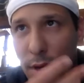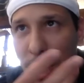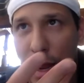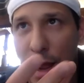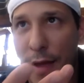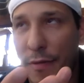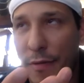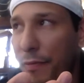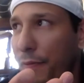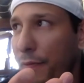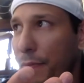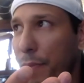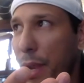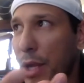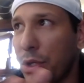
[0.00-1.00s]
have
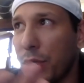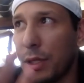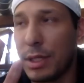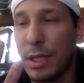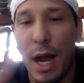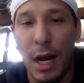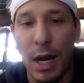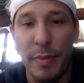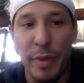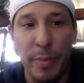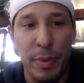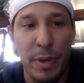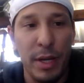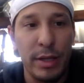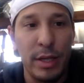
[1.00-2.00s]
patients not come to
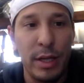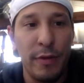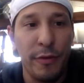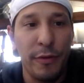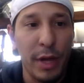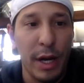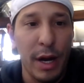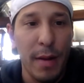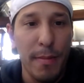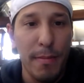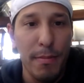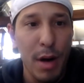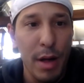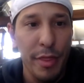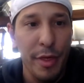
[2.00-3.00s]
PT for like a
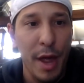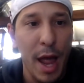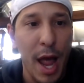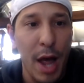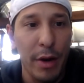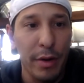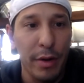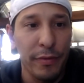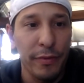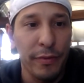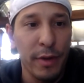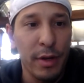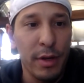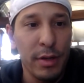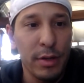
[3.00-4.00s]
month out of
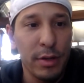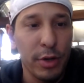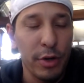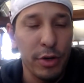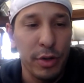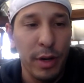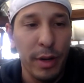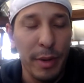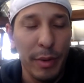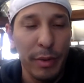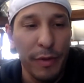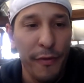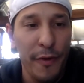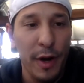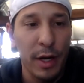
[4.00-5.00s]
surgery. I'm like,
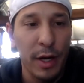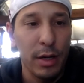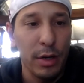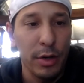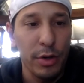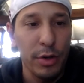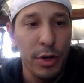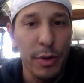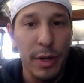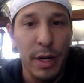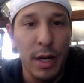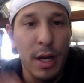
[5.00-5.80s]
what the fuck are you doing?